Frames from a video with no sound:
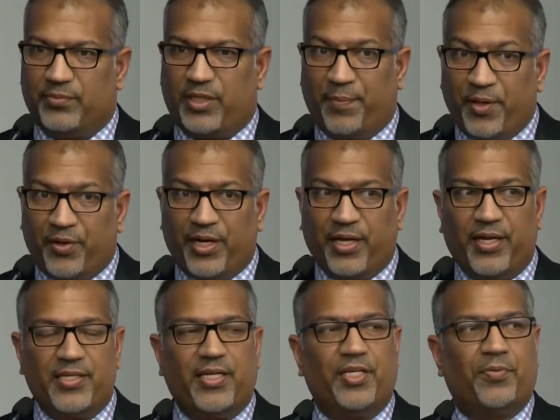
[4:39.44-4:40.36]

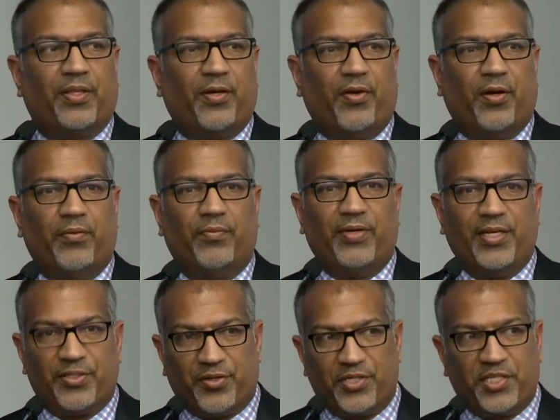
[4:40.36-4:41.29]
communities, each with their own
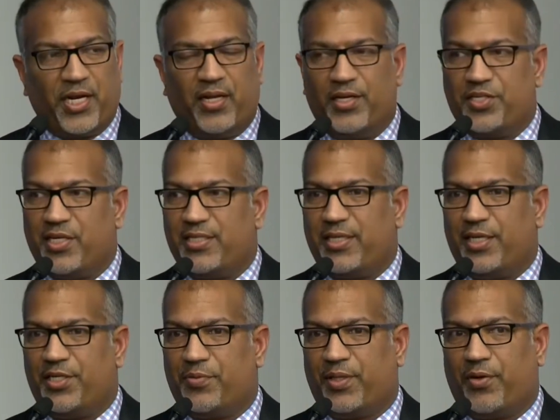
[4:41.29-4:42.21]
resource challenges,
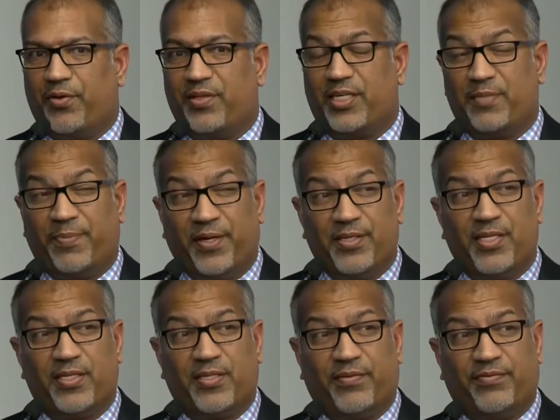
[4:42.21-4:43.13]
each with their own
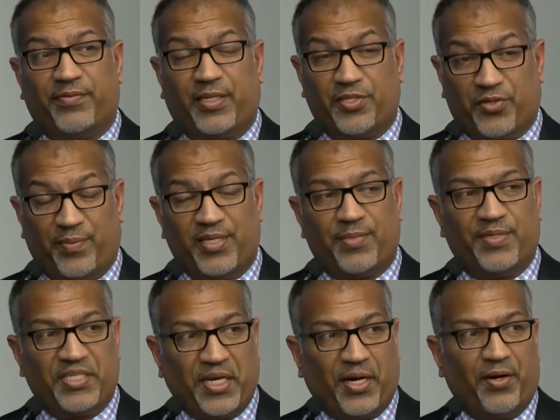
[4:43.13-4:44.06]
experiences of extremism
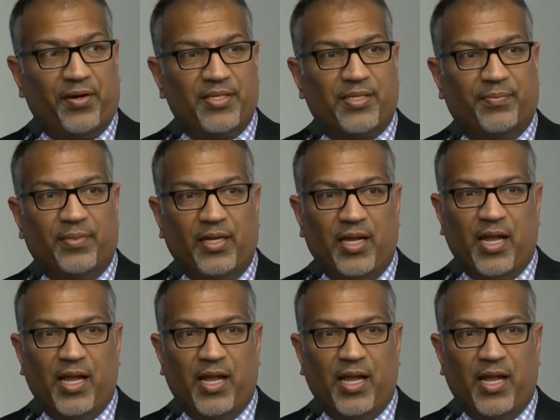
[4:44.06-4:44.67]
and terrorism.